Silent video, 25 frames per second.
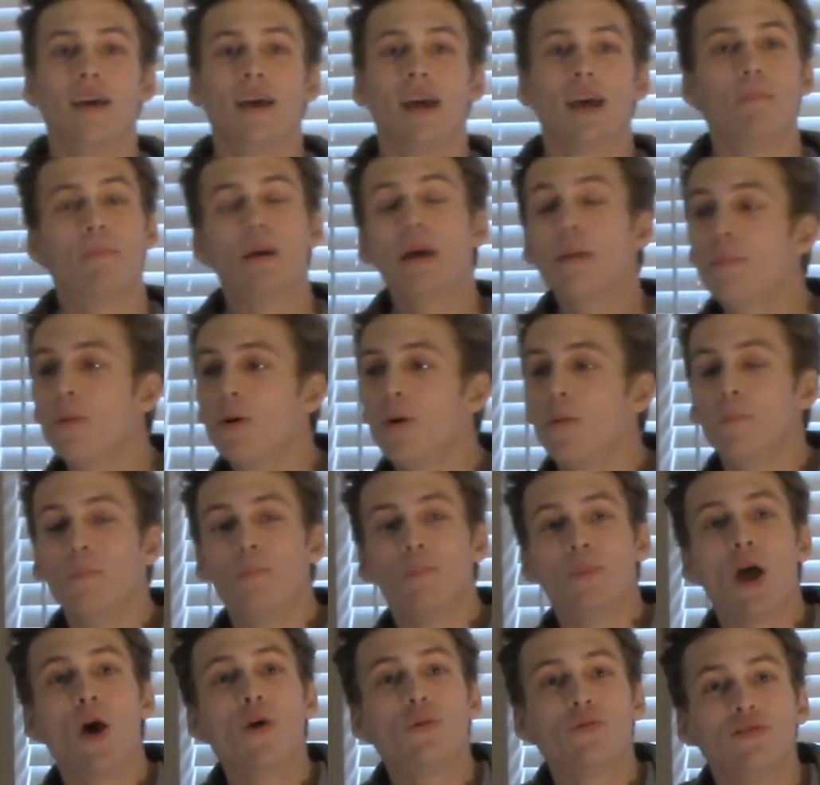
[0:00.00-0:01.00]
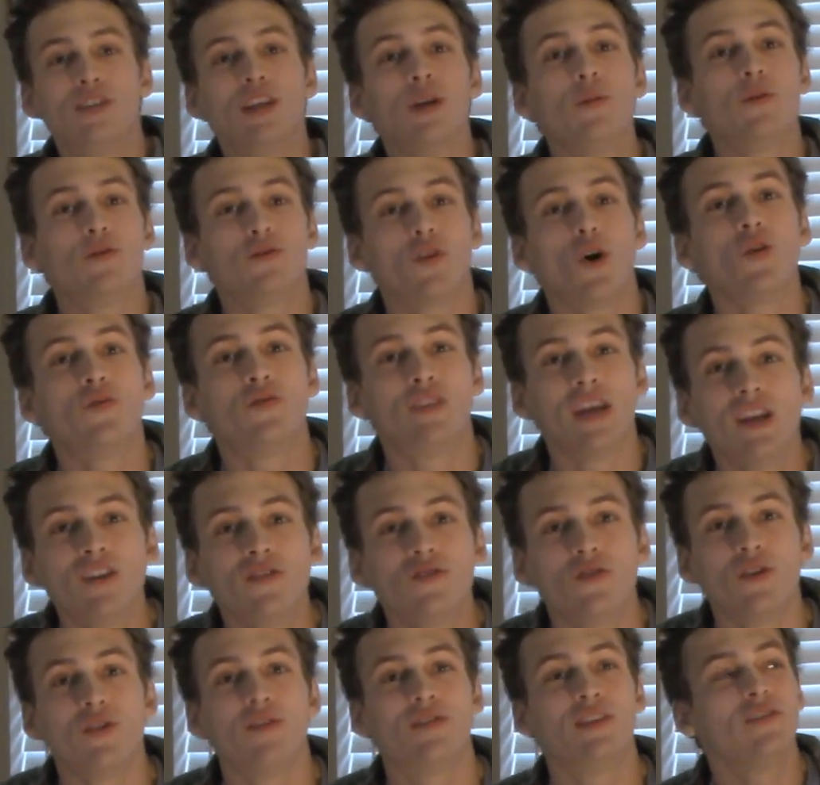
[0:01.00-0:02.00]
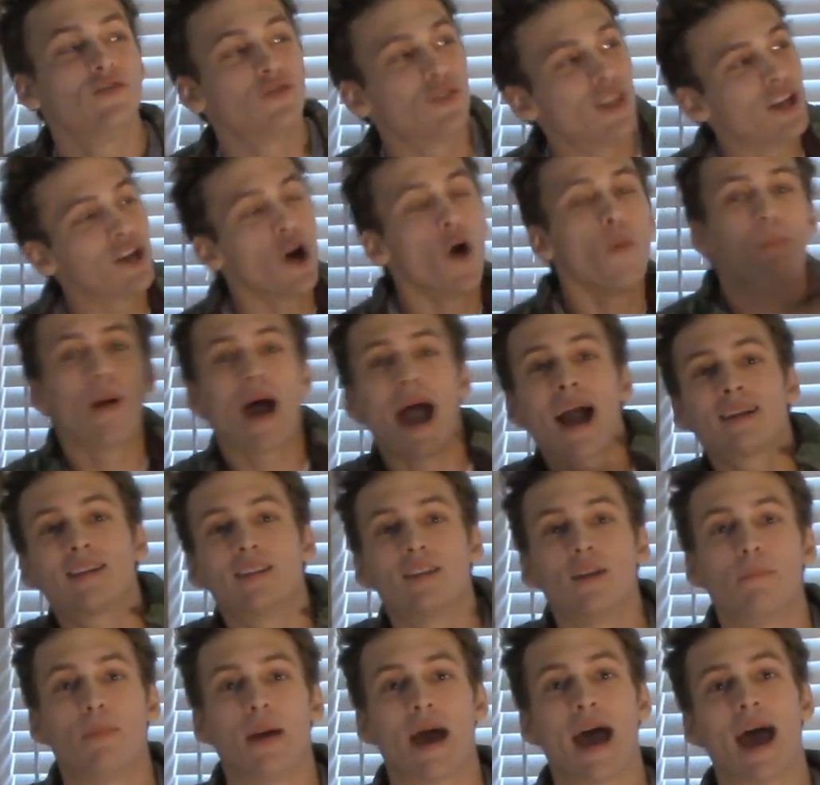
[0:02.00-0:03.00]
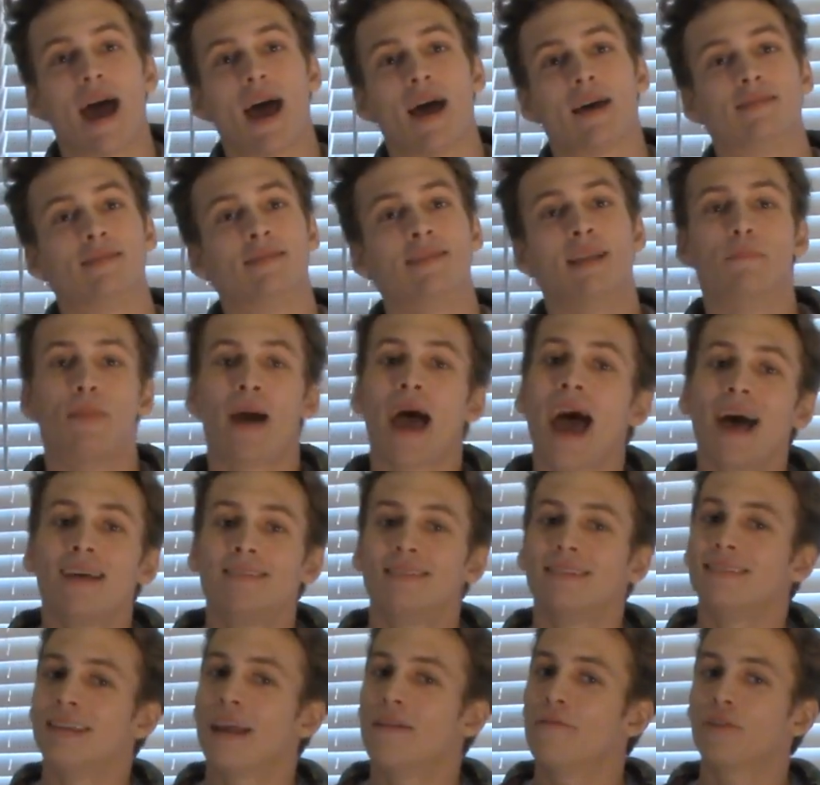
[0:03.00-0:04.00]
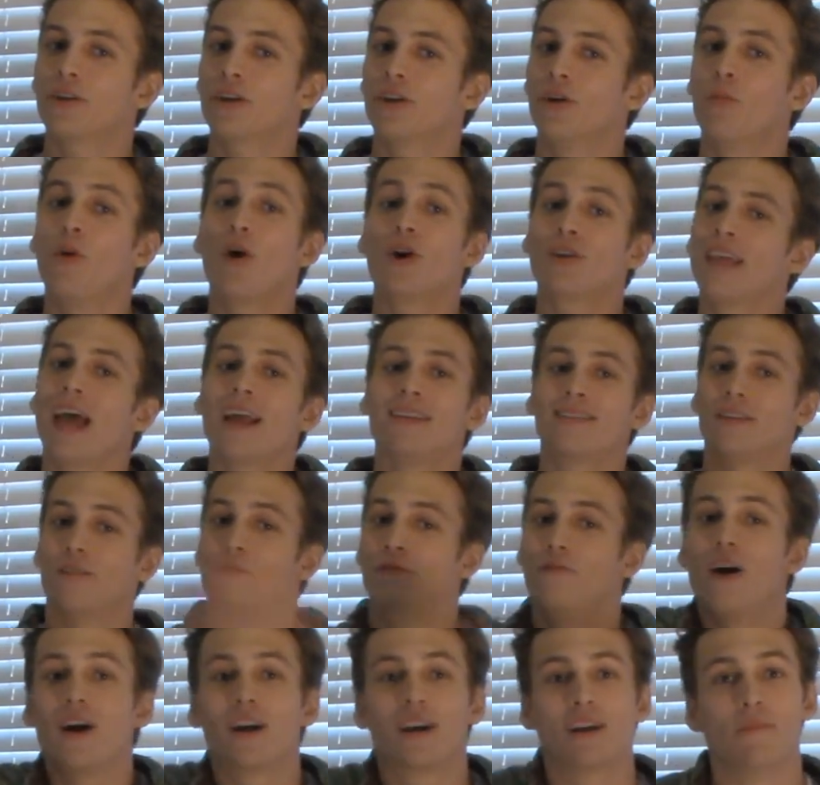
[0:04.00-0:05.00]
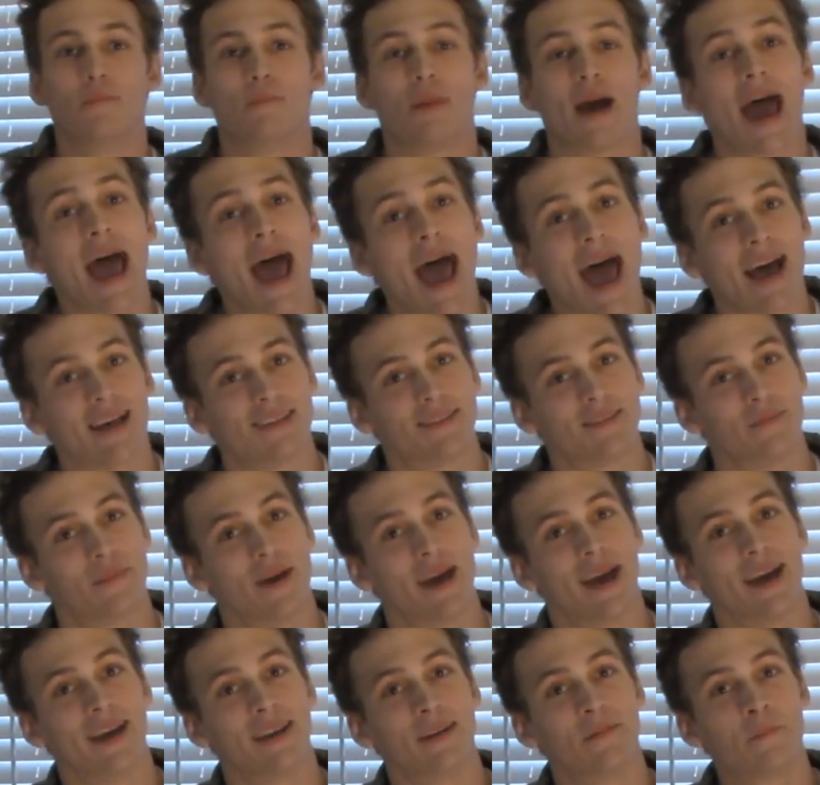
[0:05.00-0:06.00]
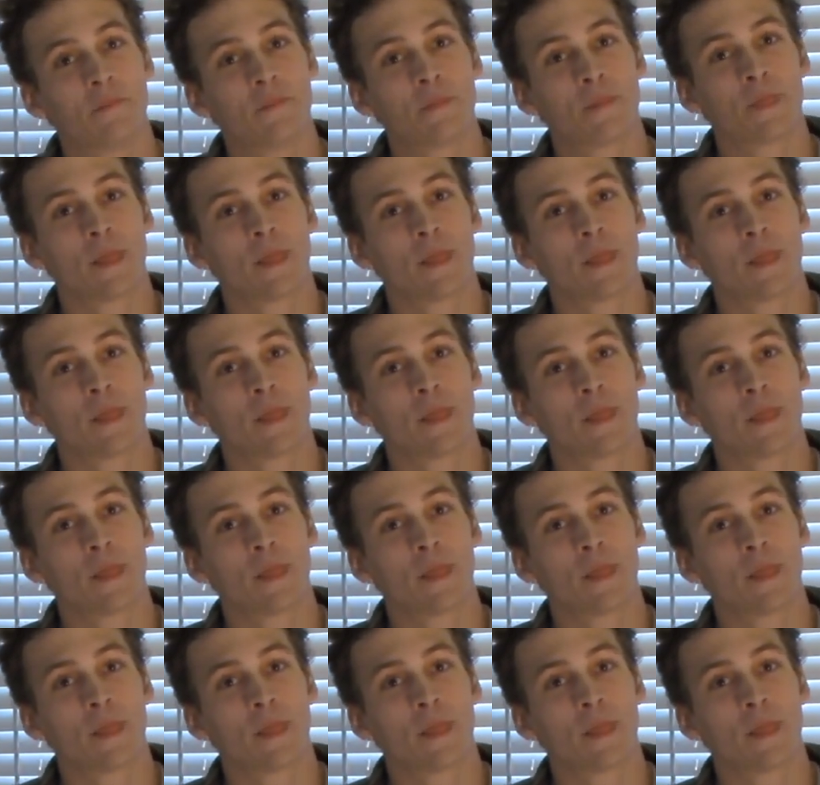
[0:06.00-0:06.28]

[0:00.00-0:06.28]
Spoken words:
And people don't see results instantly, so they go back to the past. And the past is never going to work. That's the fucking past, man.